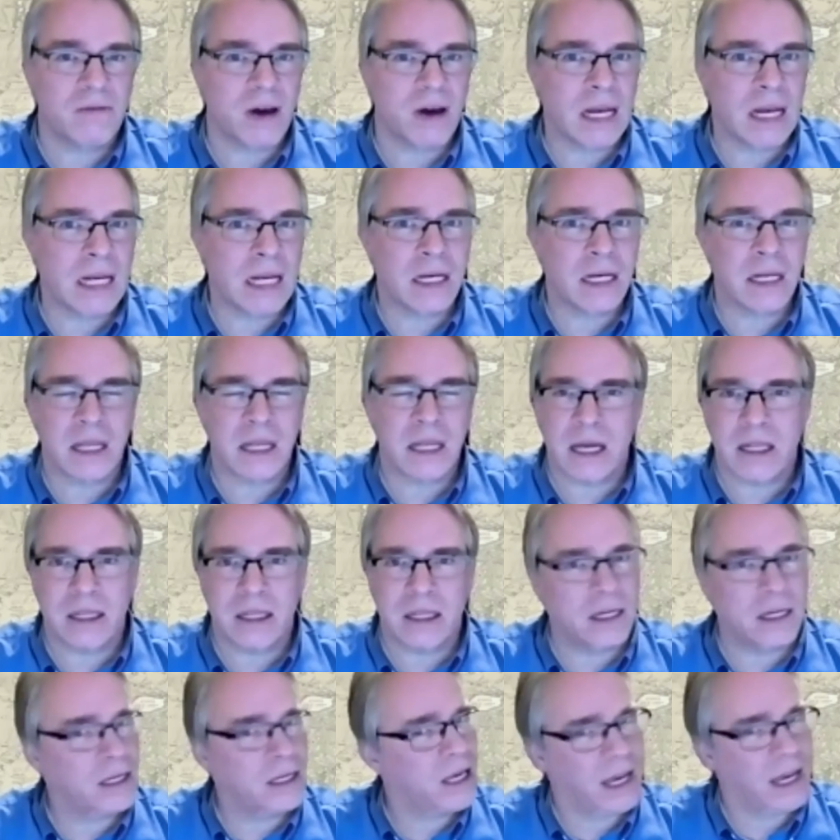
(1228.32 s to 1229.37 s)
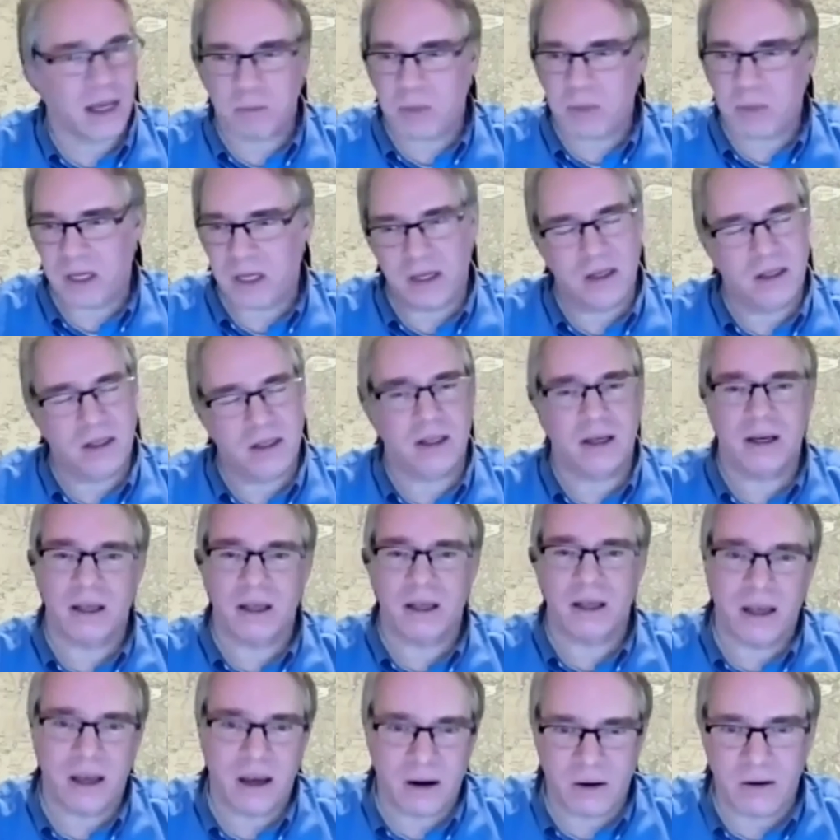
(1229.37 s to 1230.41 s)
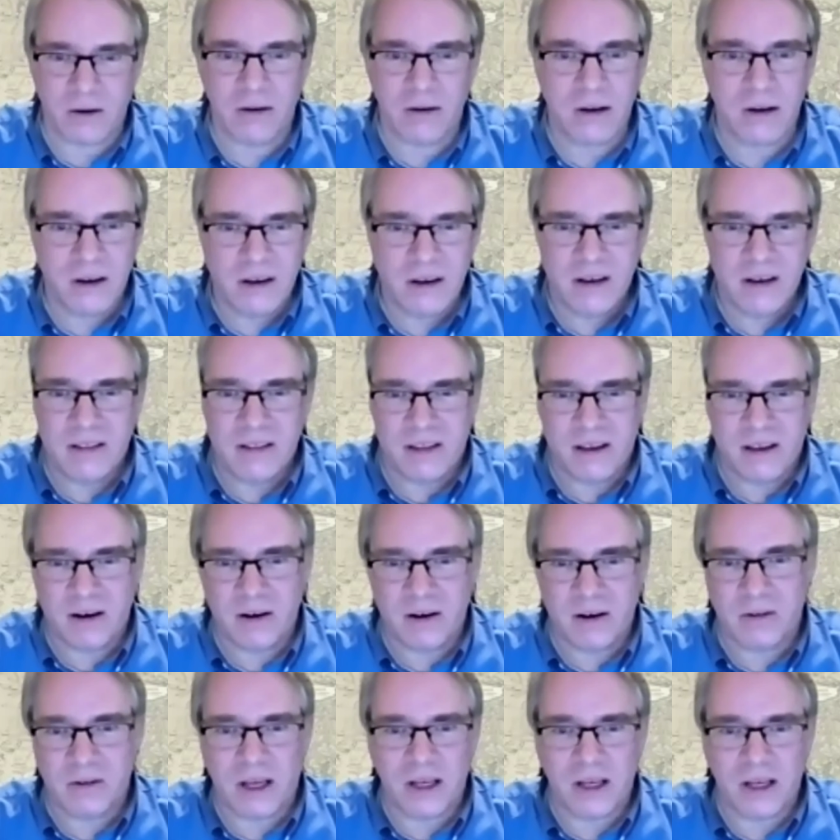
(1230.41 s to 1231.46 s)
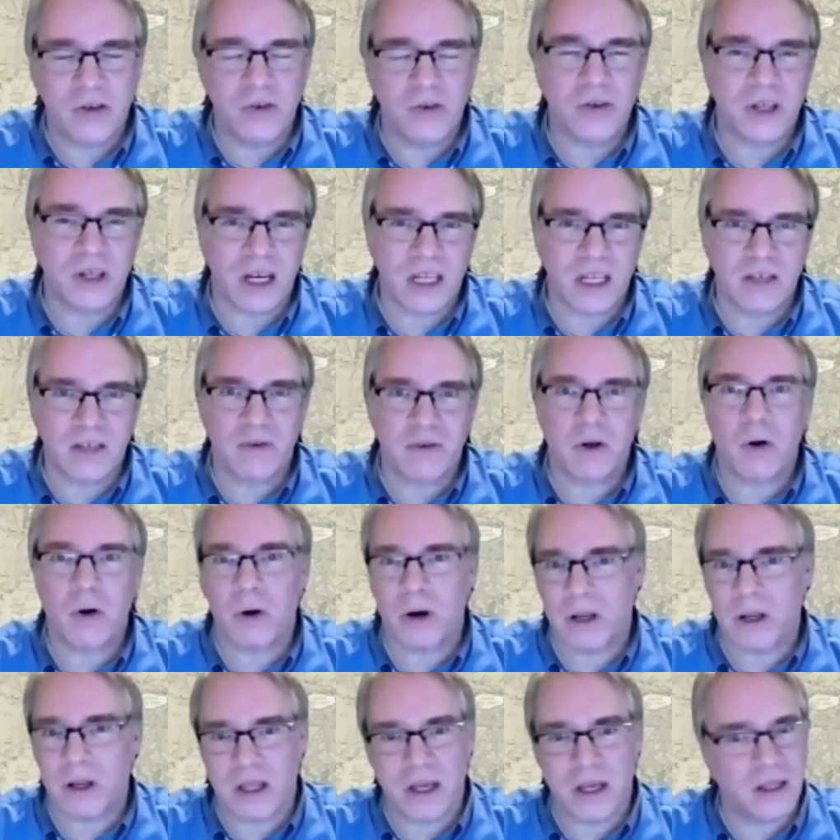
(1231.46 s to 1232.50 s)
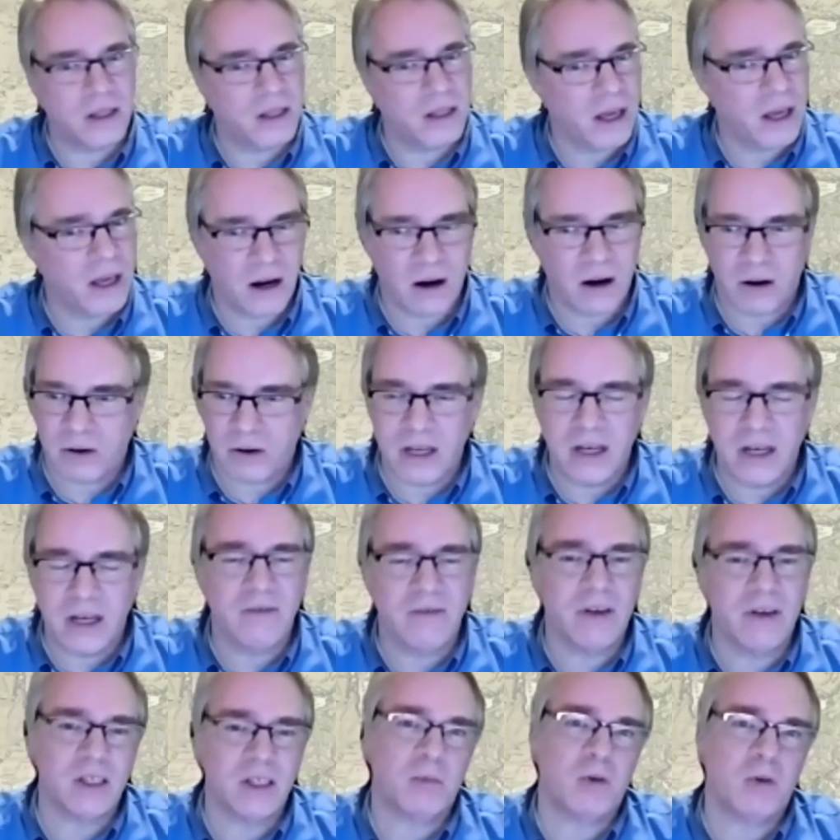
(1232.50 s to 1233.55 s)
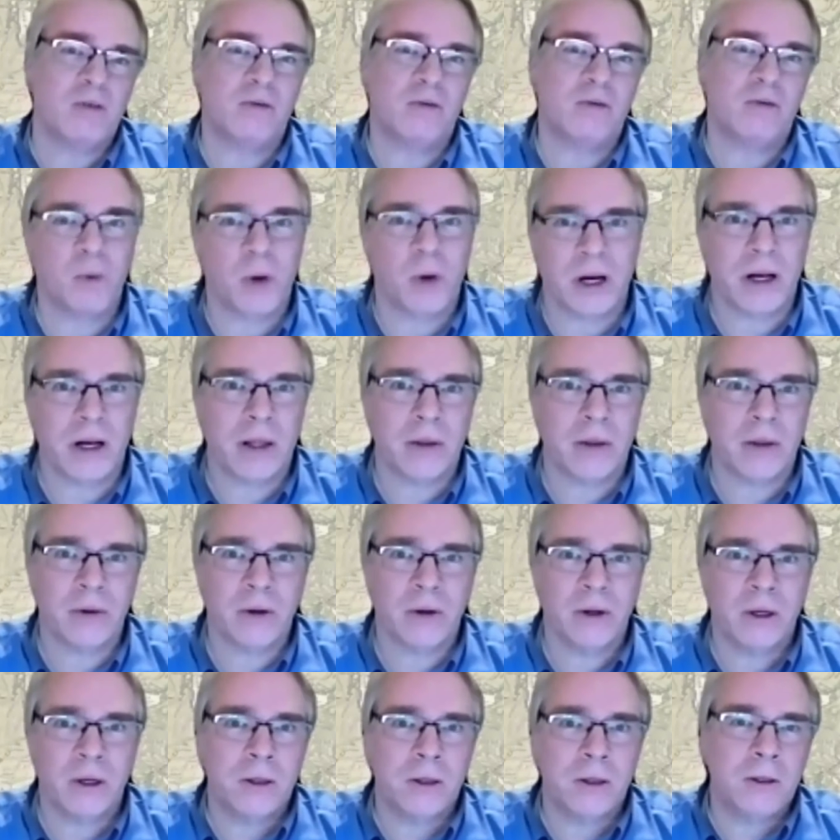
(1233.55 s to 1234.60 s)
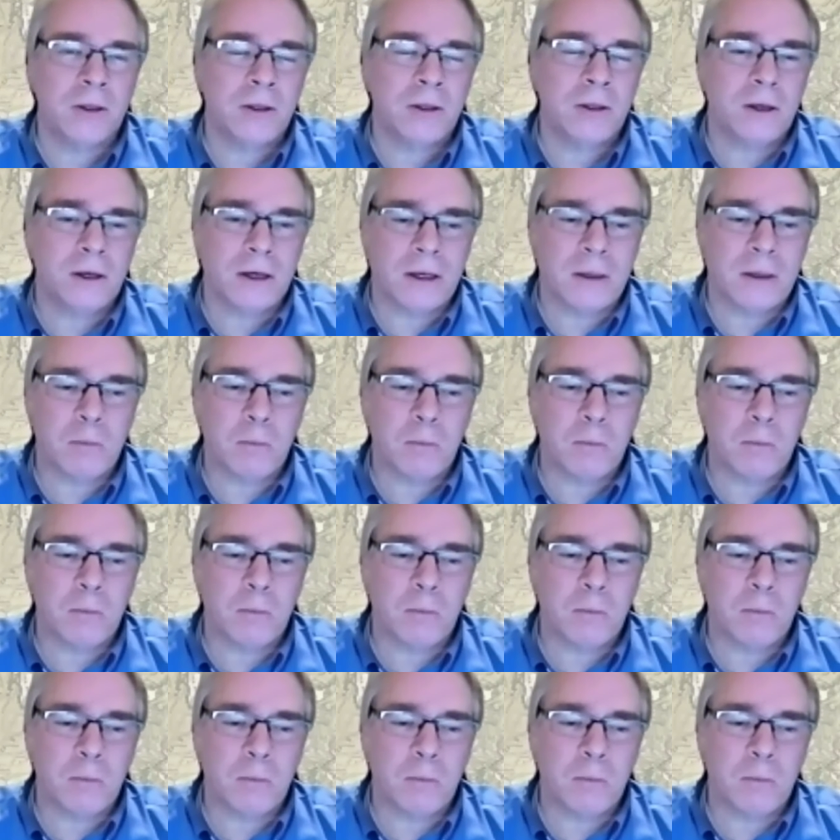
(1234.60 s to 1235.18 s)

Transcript: those two get divided, and they can't be. They are like two sides of a coin. They are indivisible from one another.